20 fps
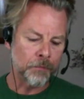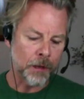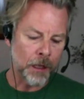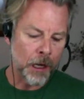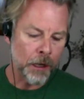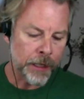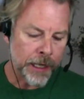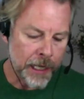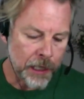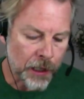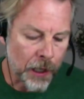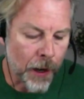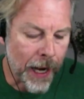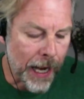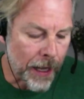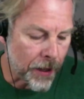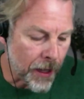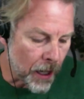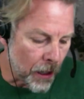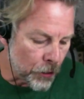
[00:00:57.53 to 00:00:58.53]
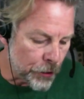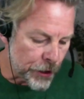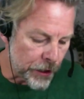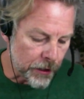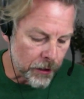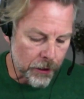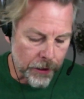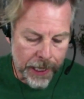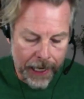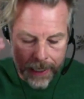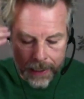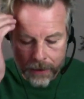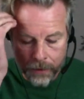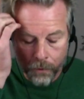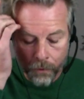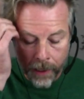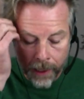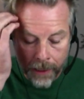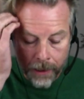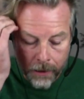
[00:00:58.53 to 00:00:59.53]
Okay, so how the hell do you do that?
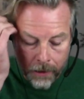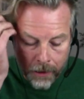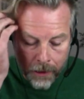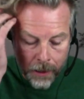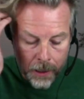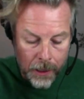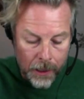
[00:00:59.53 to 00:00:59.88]
Well,